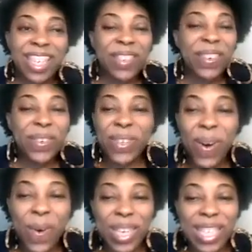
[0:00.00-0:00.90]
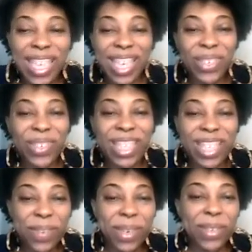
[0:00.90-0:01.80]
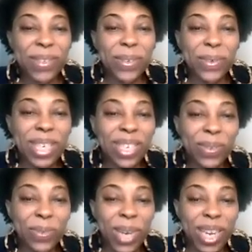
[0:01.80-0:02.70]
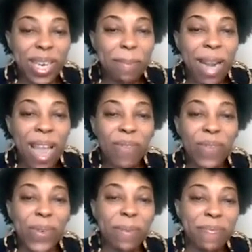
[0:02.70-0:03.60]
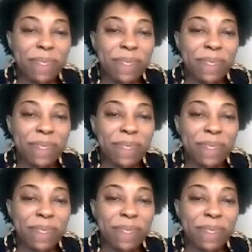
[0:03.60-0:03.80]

You know, it's always interesting when you're doing a new platform.